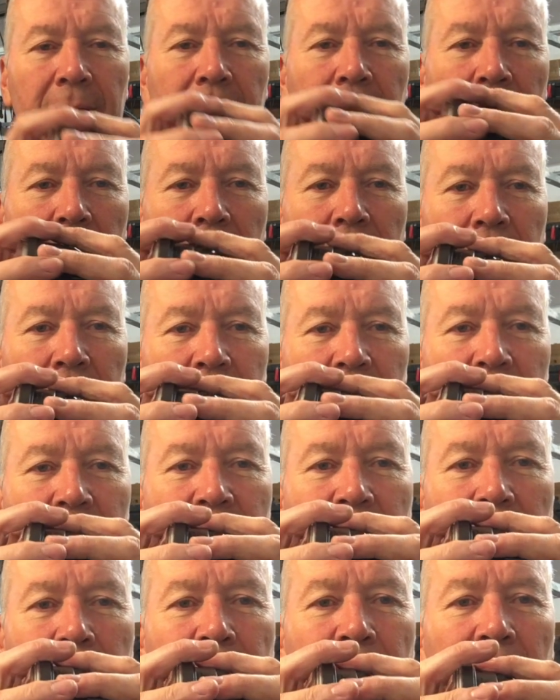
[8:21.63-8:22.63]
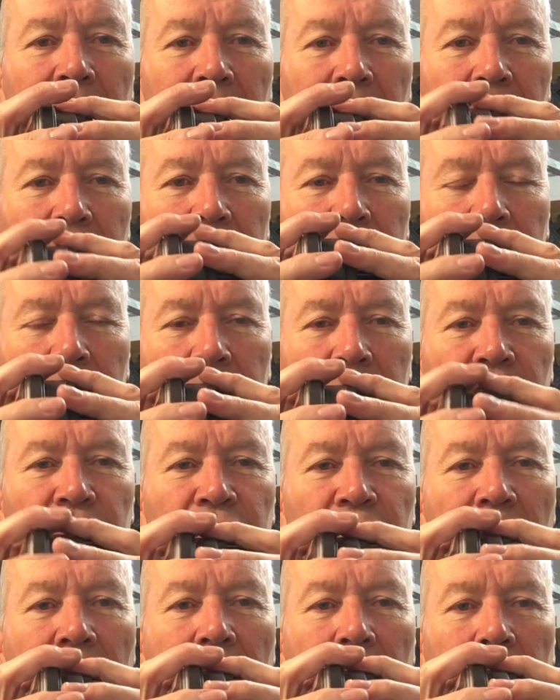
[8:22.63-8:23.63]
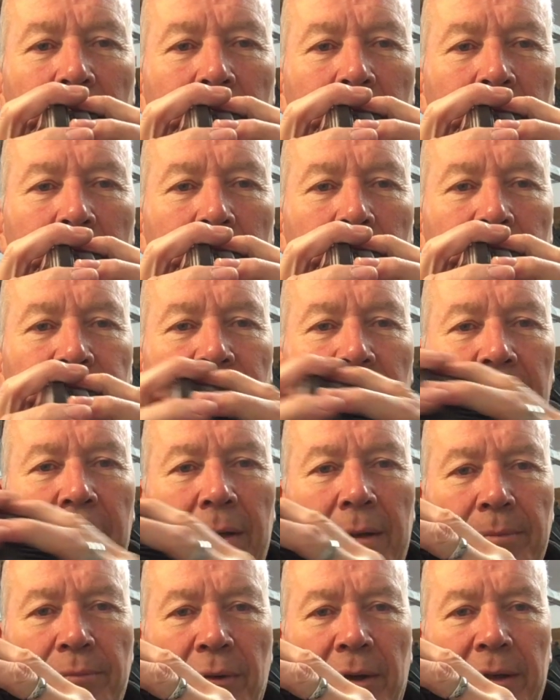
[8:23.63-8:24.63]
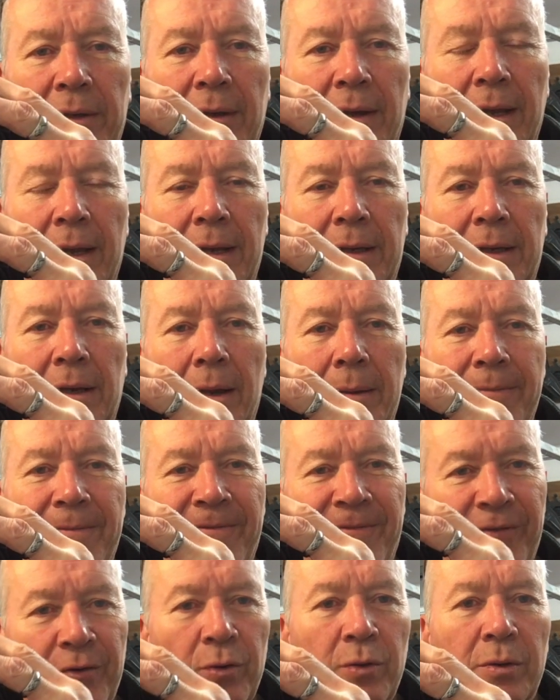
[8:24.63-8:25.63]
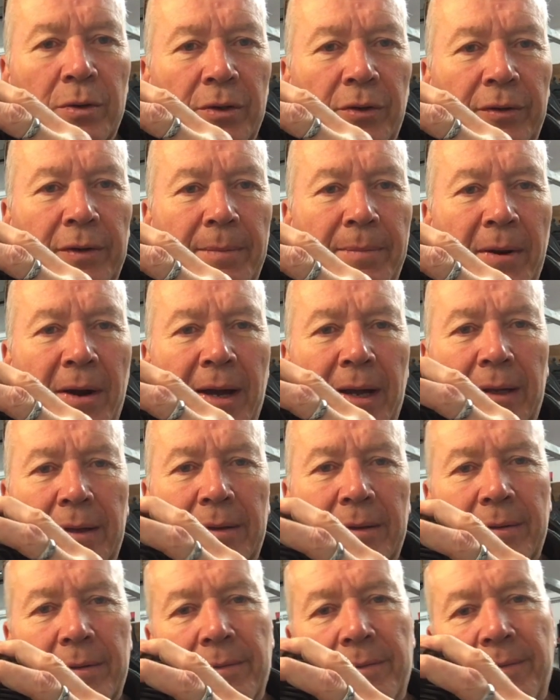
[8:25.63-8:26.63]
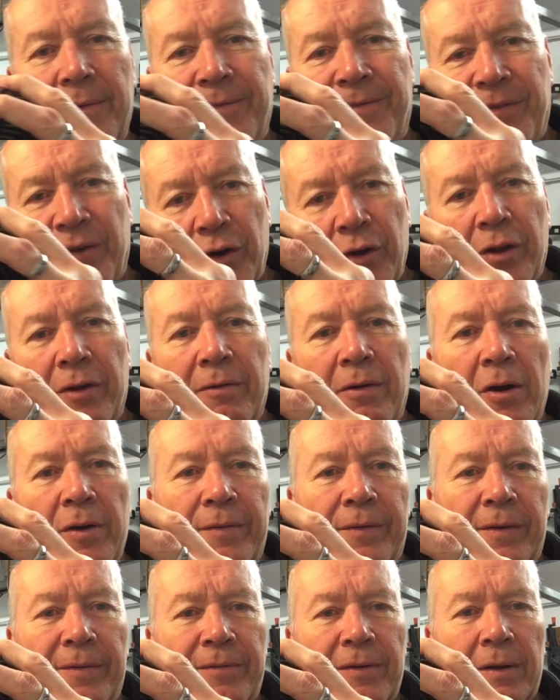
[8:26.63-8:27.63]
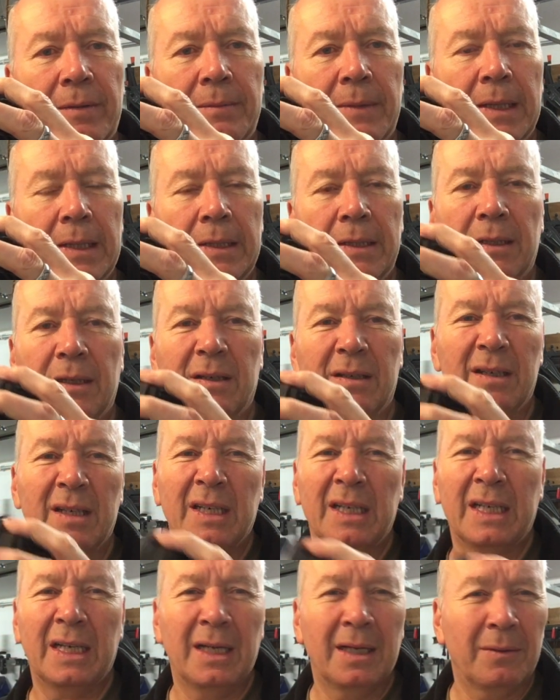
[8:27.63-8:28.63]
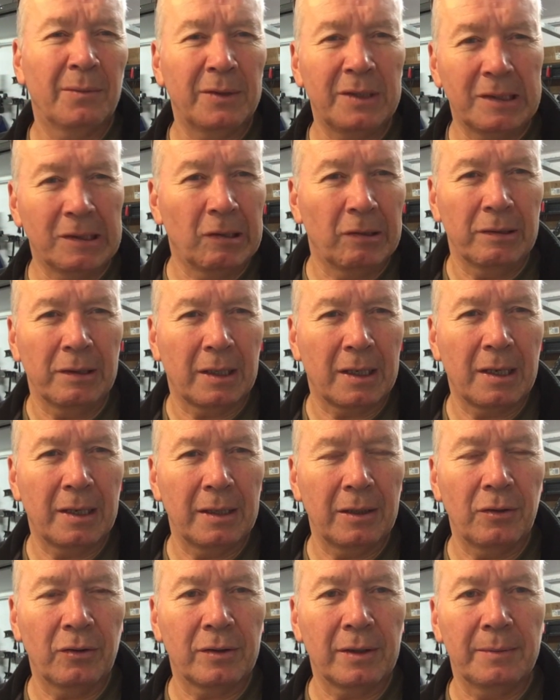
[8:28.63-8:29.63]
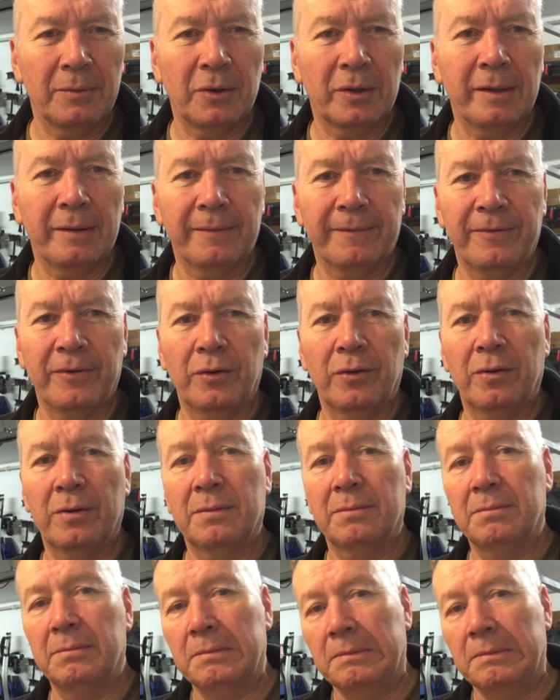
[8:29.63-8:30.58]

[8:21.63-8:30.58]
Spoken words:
the deeper shell was then going to bring the headlamp forward on the bike and further over the front mudguard, which is not the kind of look I'm looking for,